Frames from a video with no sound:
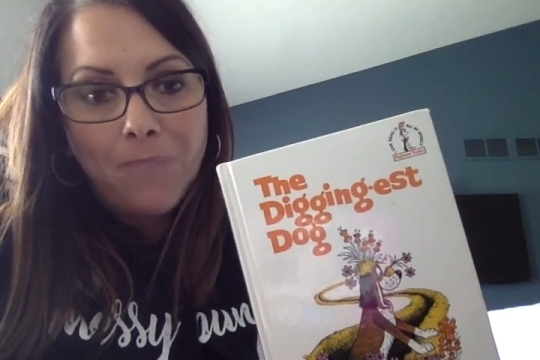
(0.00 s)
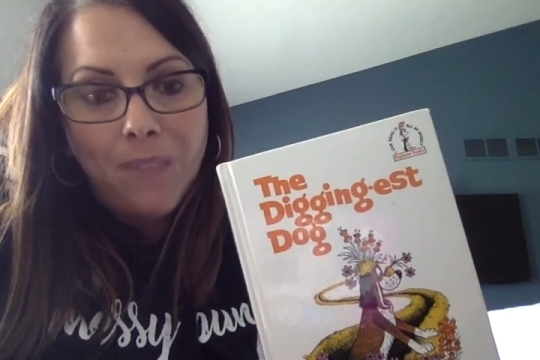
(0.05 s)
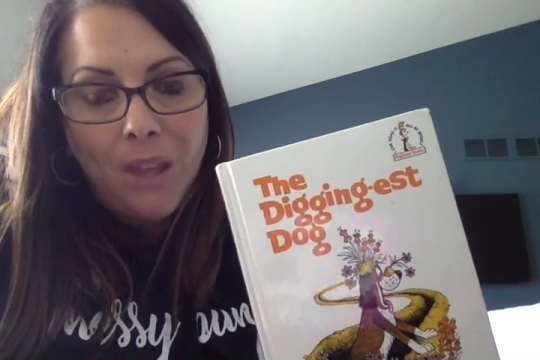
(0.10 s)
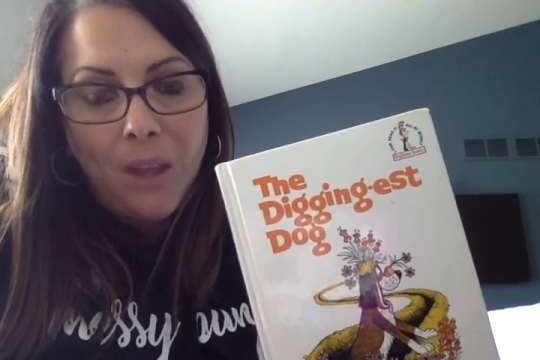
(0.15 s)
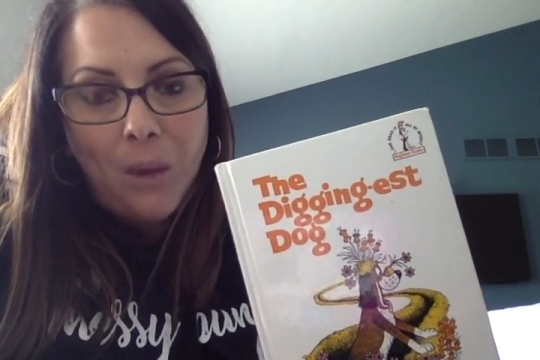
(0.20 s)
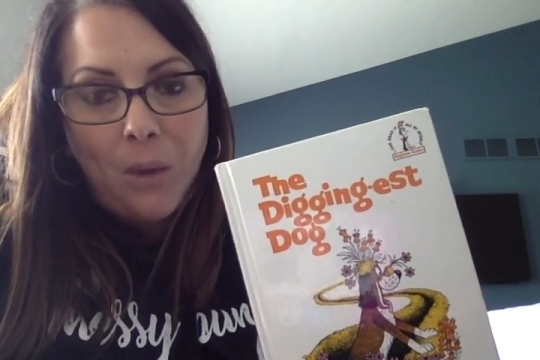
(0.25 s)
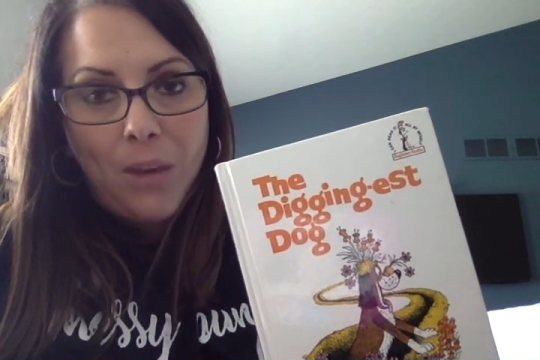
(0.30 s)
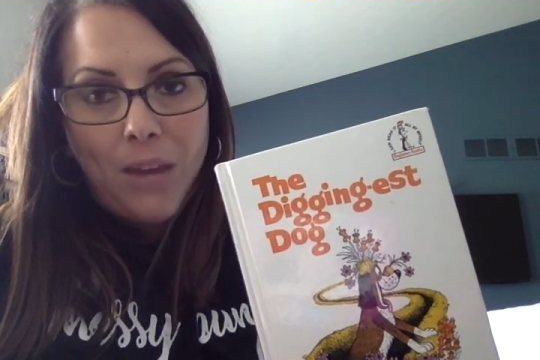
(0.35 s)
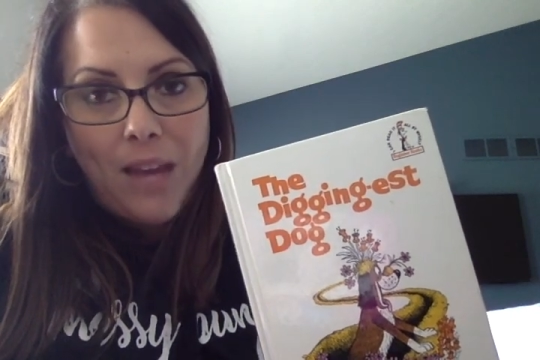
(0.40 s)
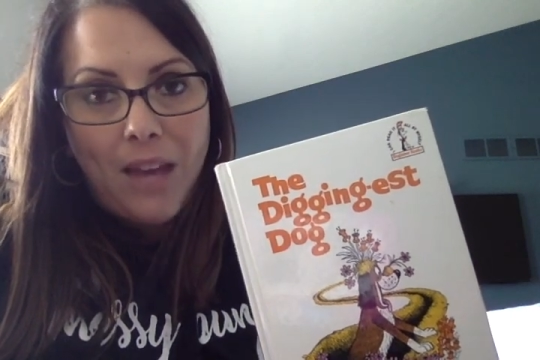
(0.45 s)

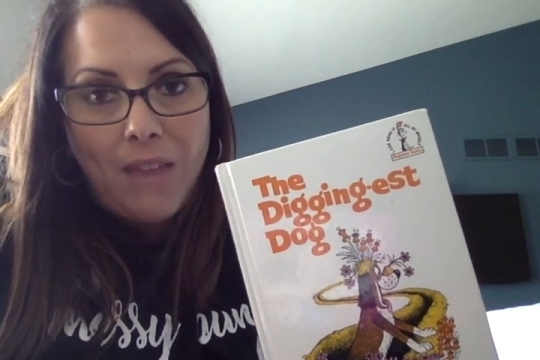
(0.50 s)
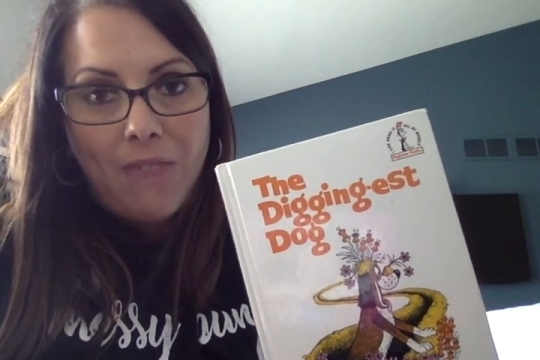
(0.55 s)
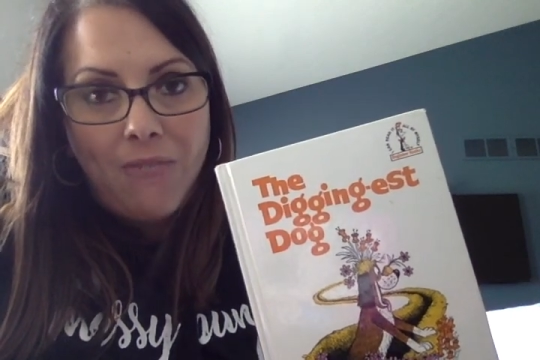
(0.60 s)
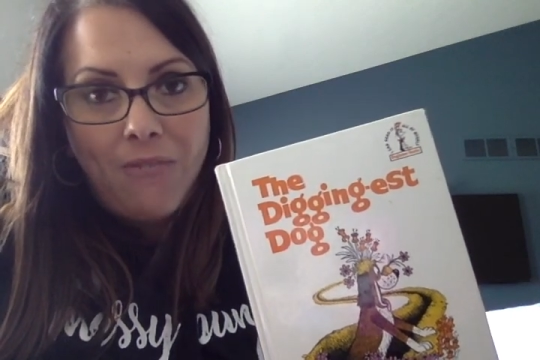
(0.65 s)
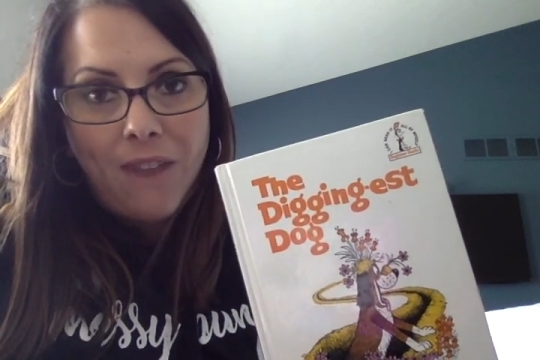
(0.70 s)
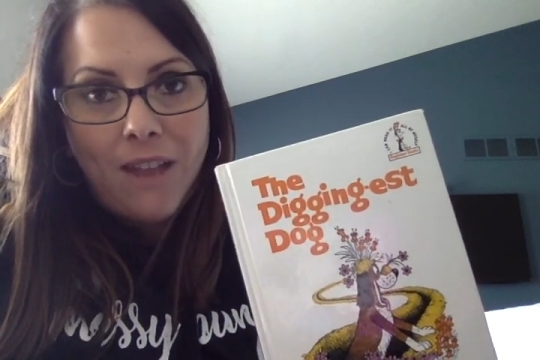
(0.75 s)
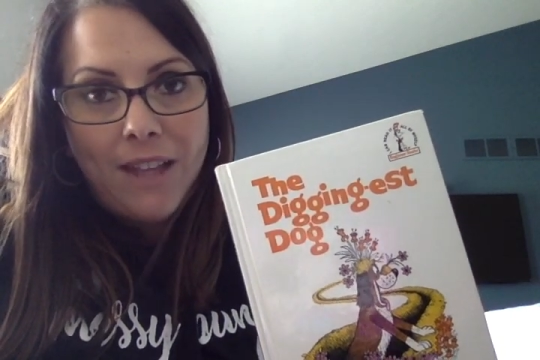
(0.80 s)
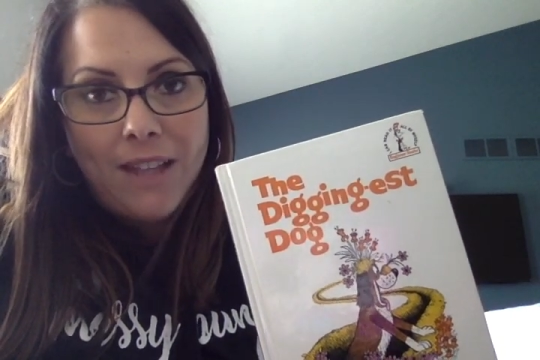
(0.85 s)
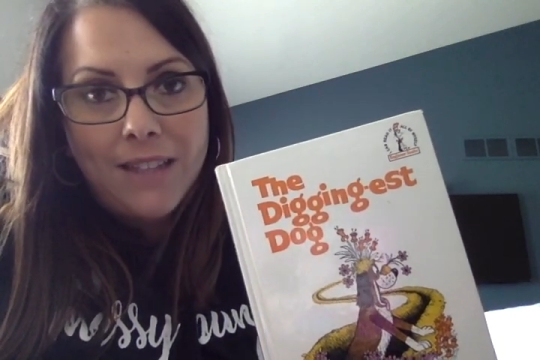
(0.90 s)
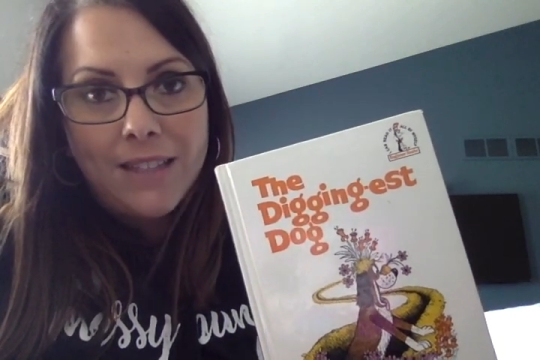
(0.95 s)
Okay,
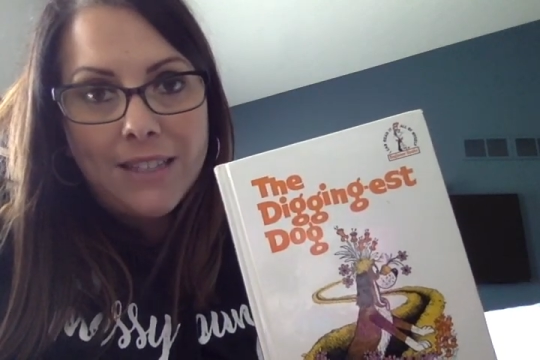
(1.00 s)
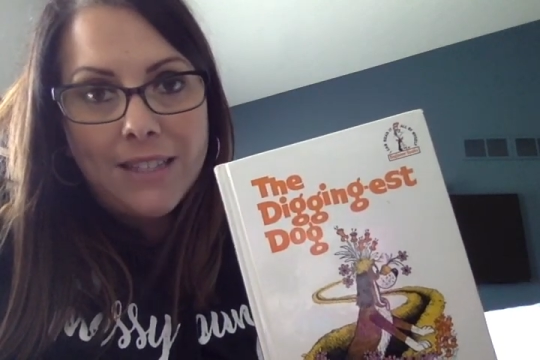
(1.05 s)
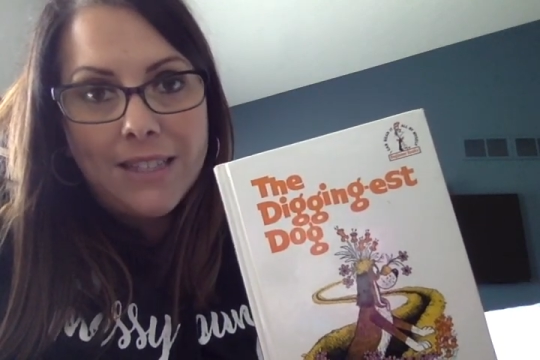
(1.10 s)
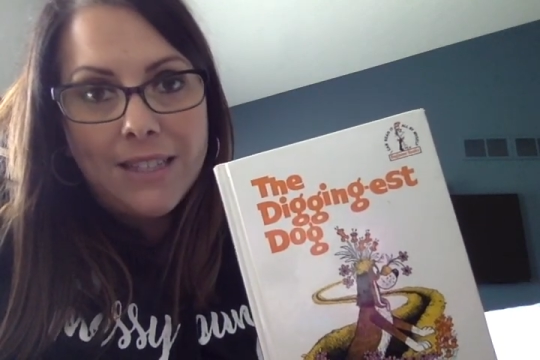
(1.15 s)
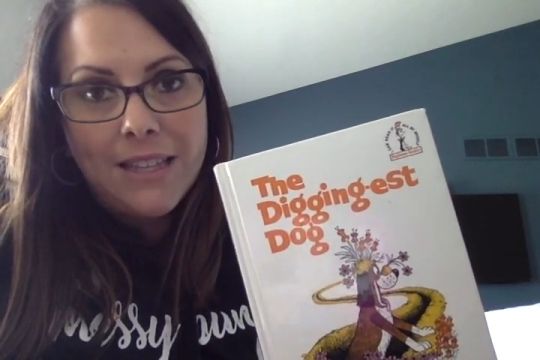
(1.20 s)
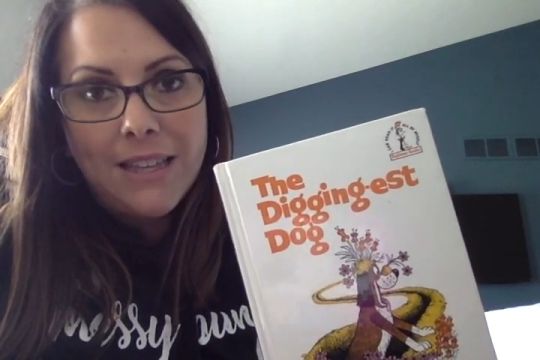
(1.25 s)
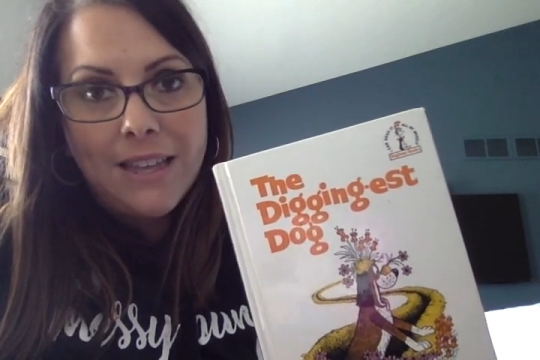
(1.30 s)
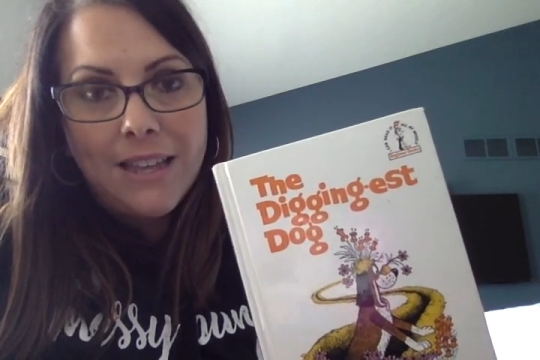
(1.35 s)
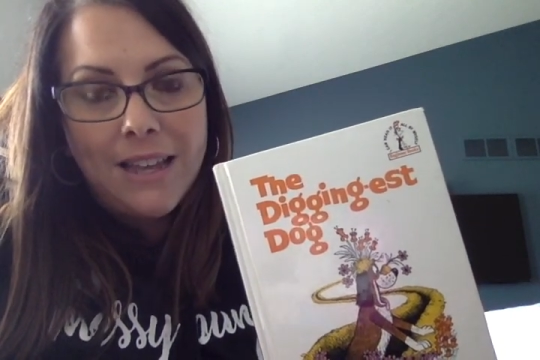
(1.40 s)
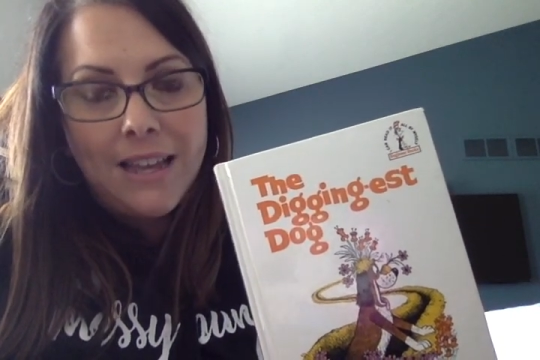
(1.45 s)

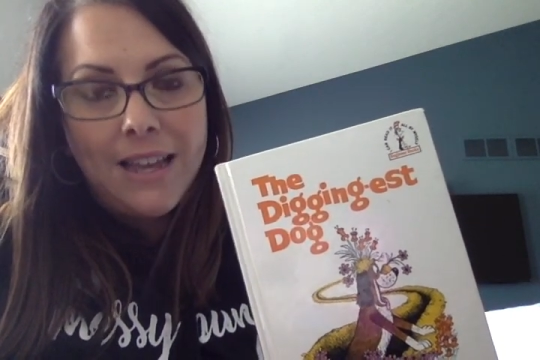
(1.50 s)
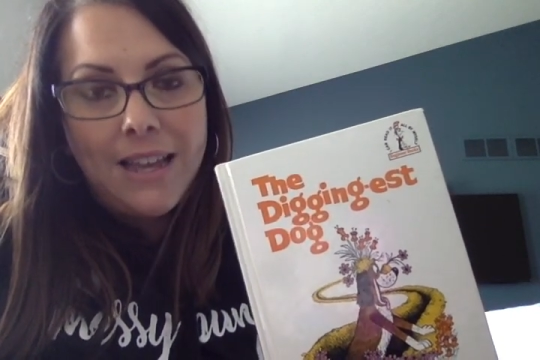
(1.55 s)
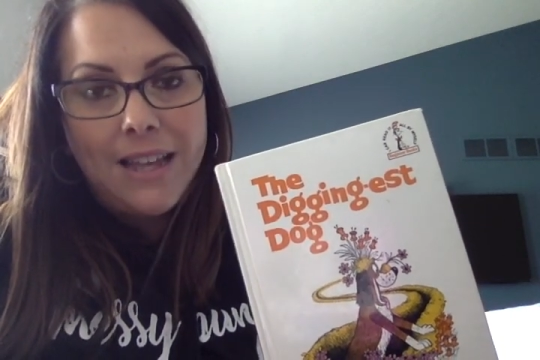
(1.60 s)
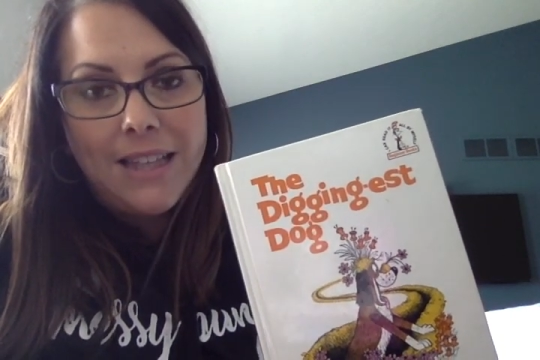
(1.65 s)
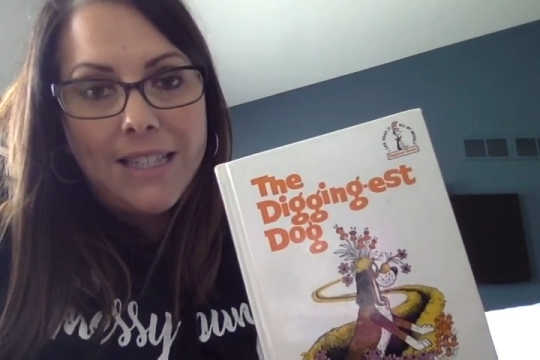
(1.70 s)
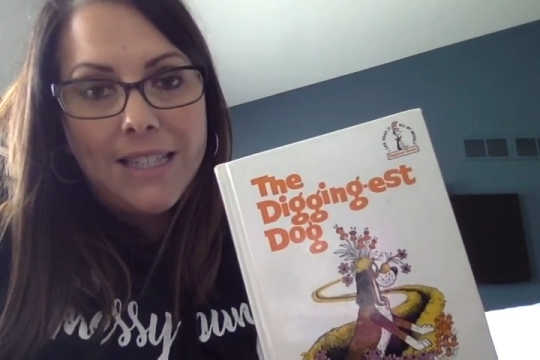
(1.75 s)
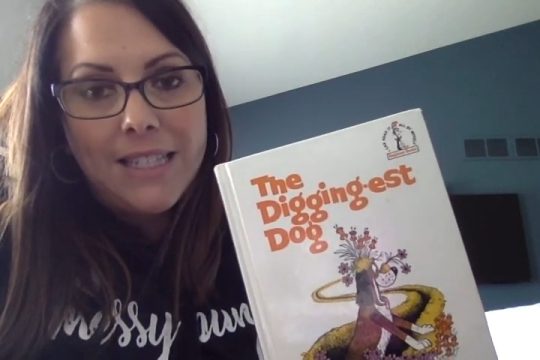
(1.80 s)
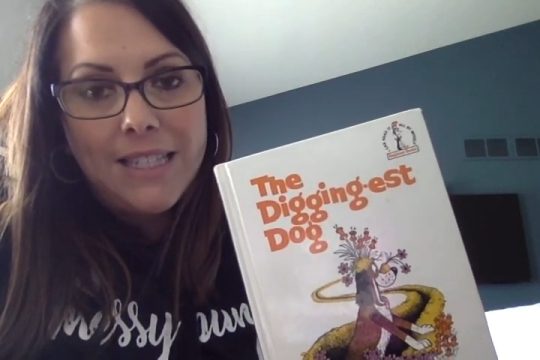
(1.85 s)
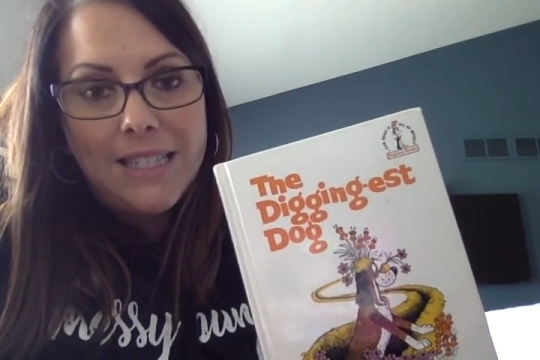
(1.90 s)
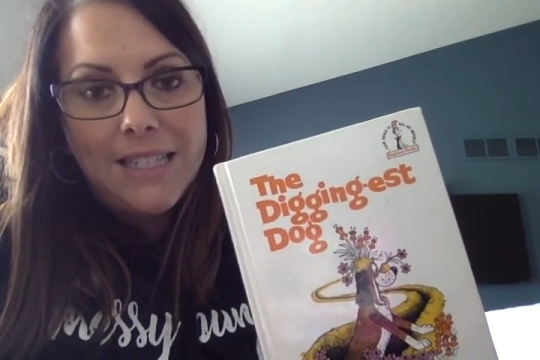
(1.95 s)
friends.
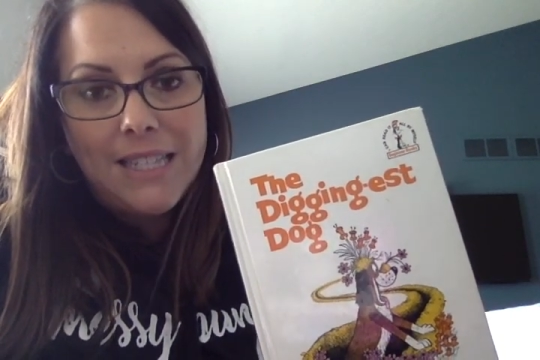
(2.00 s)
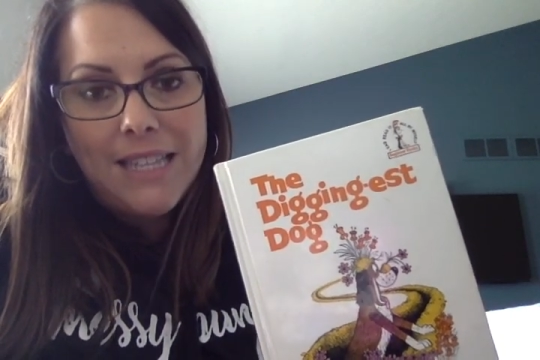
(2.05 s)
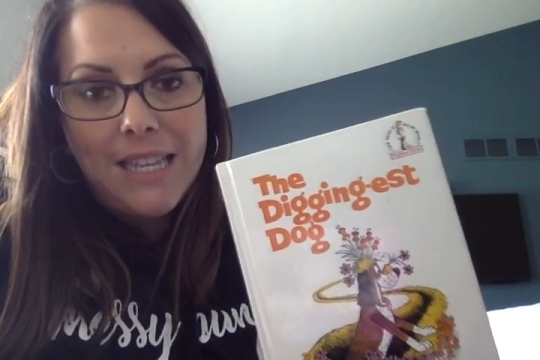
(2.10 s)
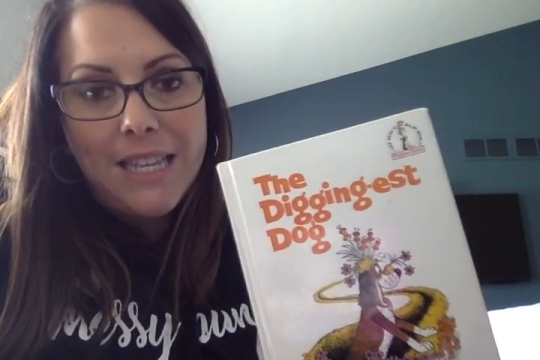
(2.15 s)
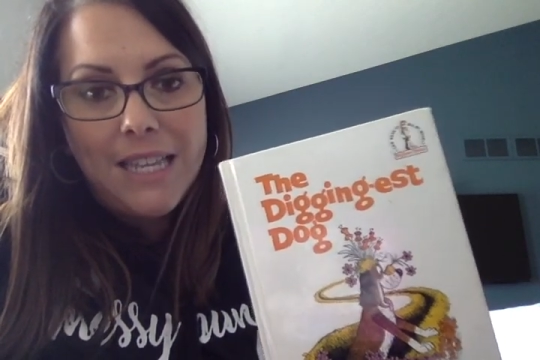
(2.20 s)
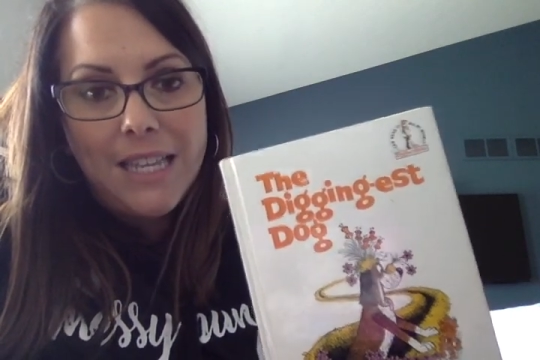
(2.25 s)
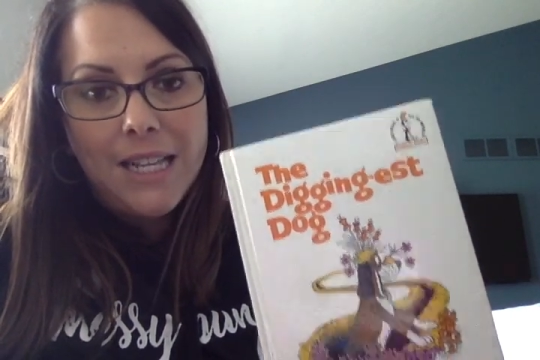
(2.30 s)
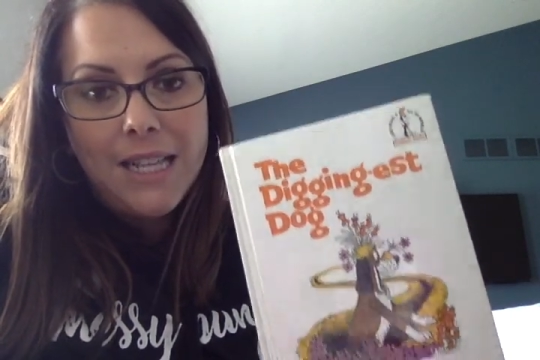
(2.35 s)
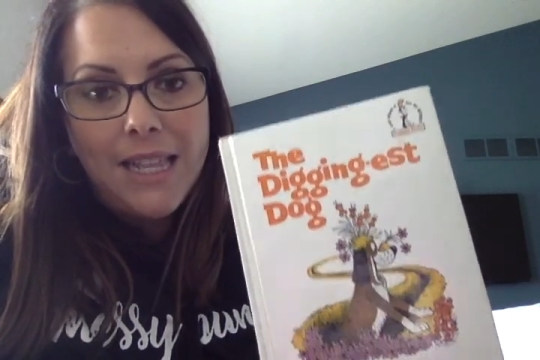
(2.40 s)
See